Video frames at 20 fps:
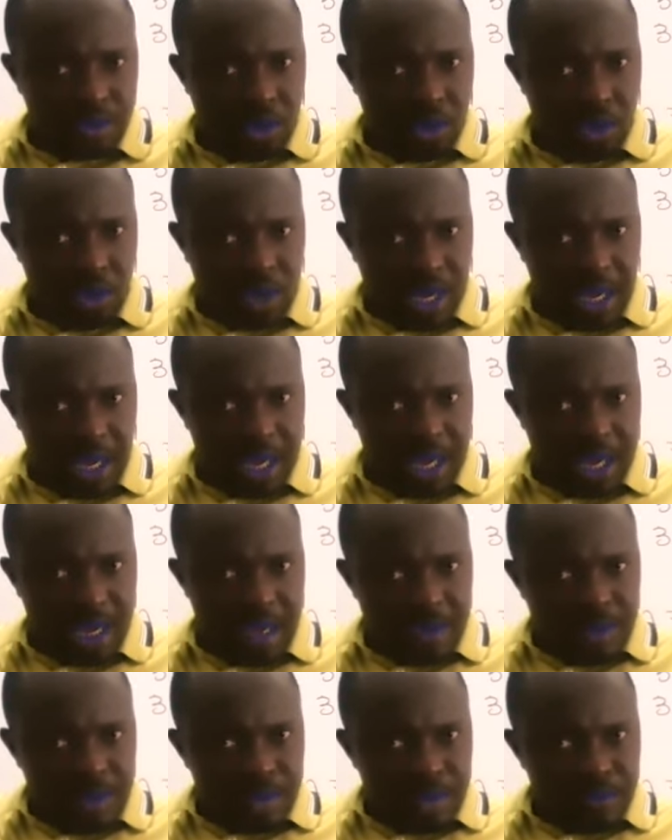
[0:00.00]
Okay,
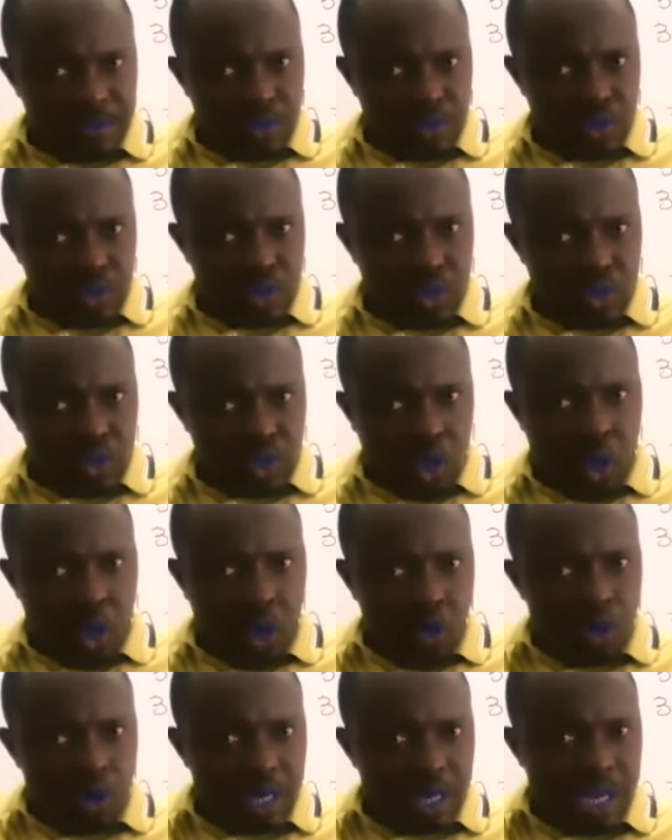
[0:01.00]

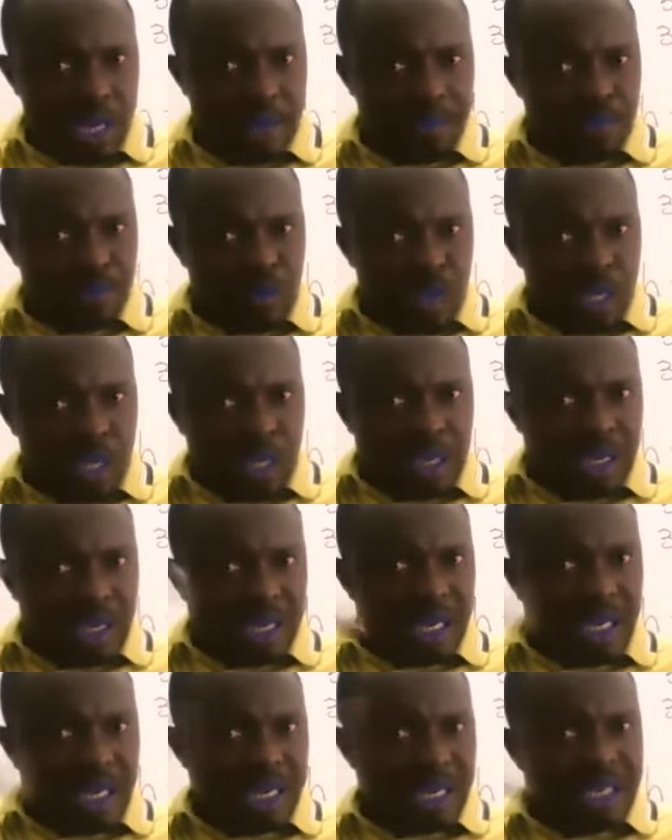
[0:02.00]
so the
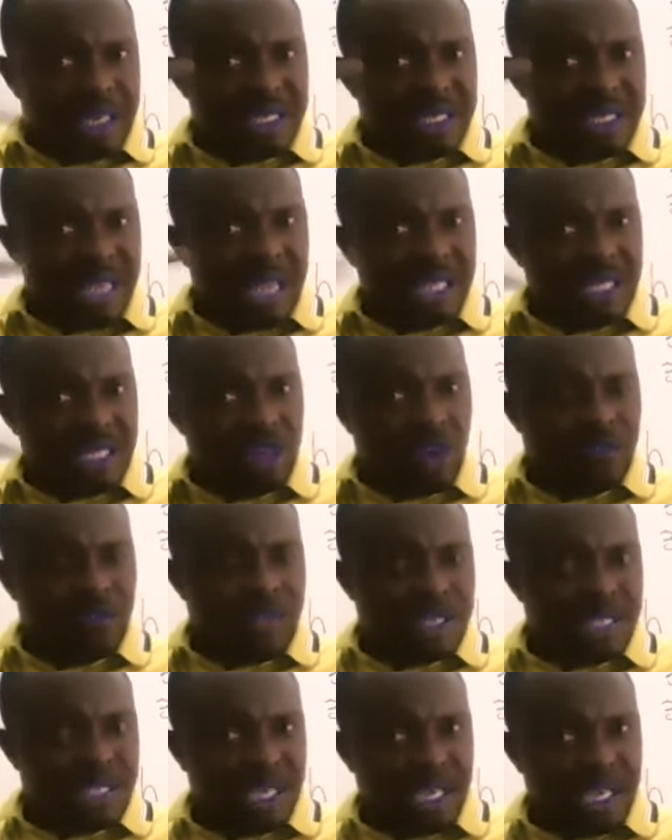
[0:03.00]
starting of
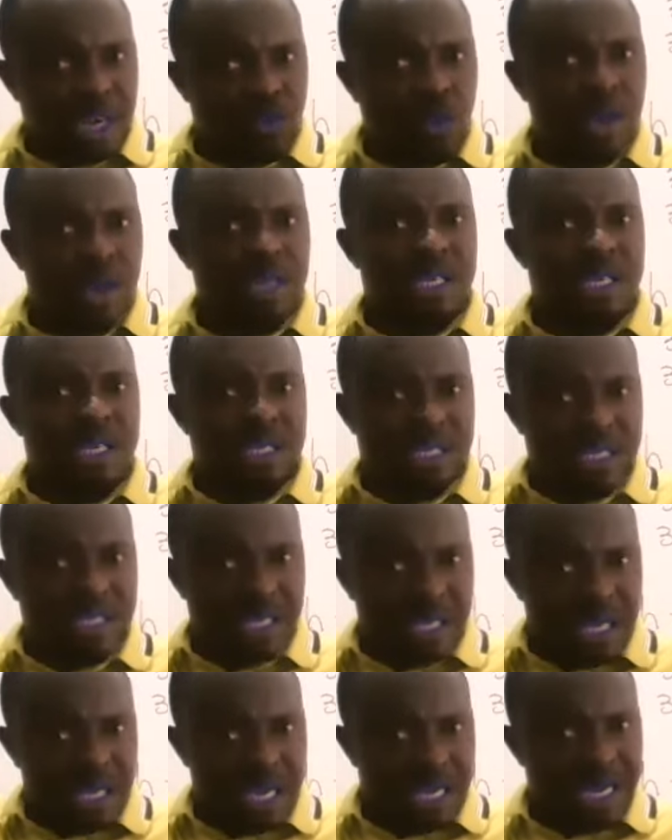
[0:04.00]
the second one is
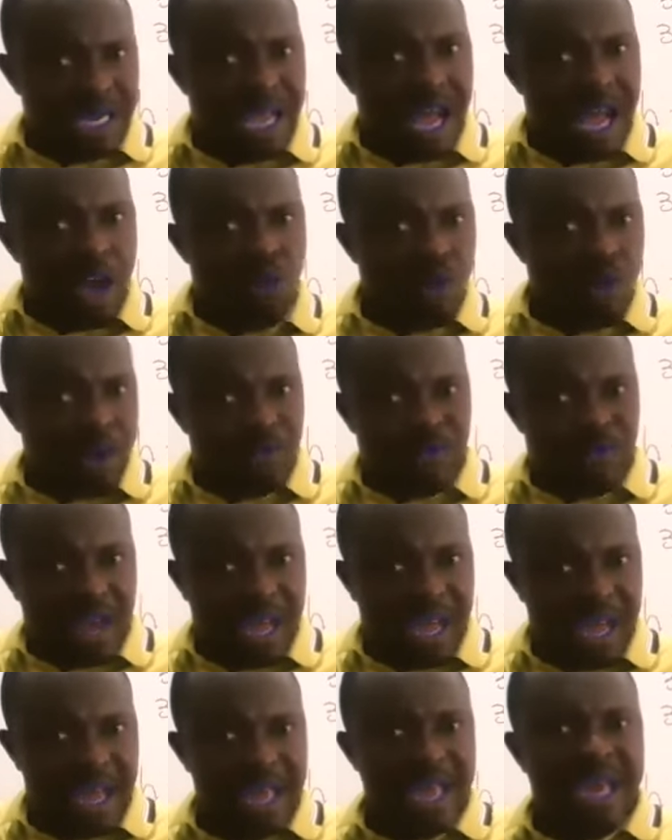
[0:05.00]
delayed.
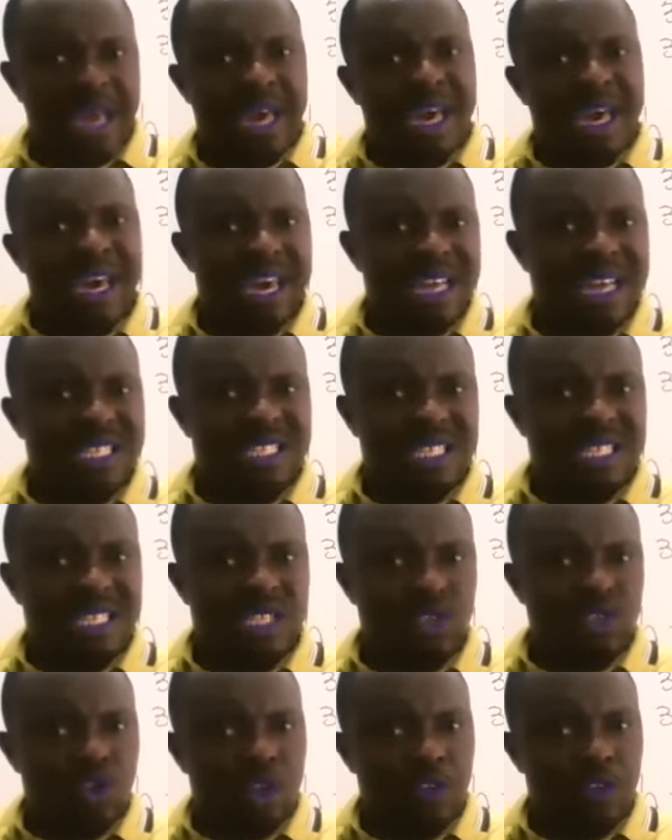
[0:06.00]
However, it
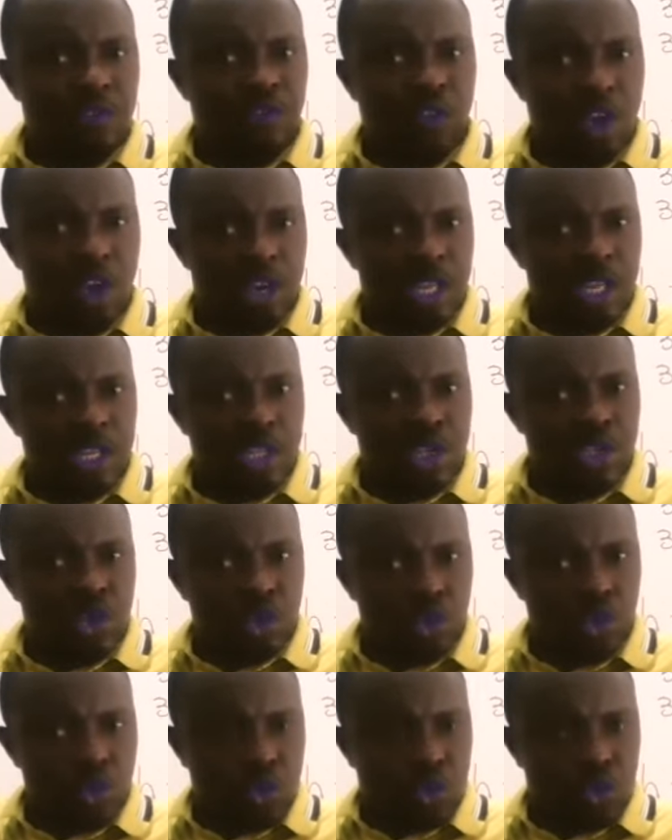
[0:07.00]
is not falling
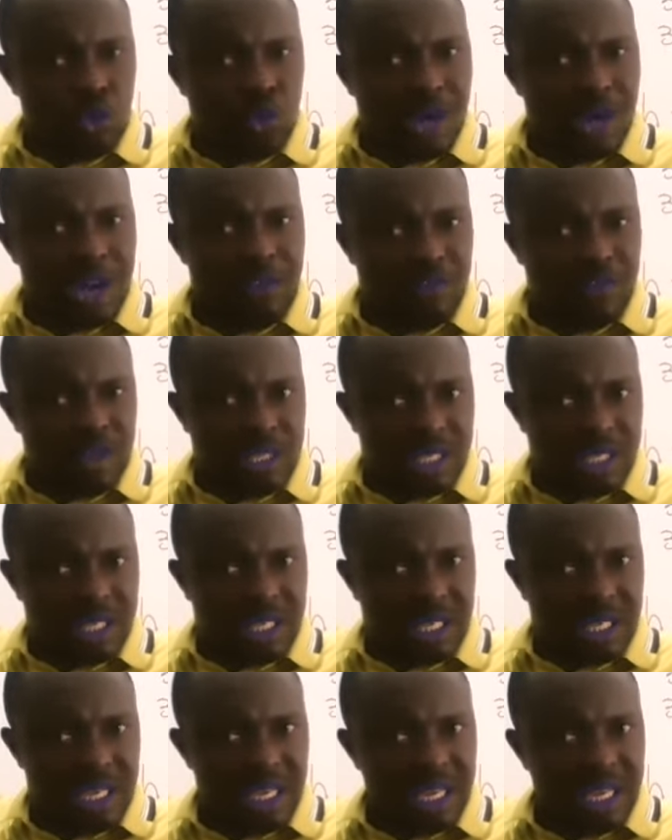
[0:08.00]
due to
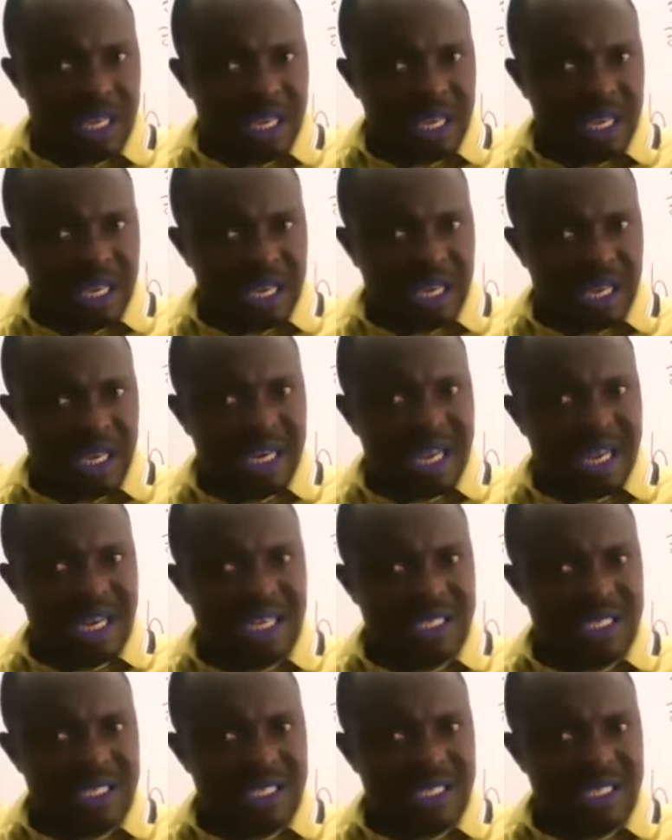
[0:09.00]
gravity, and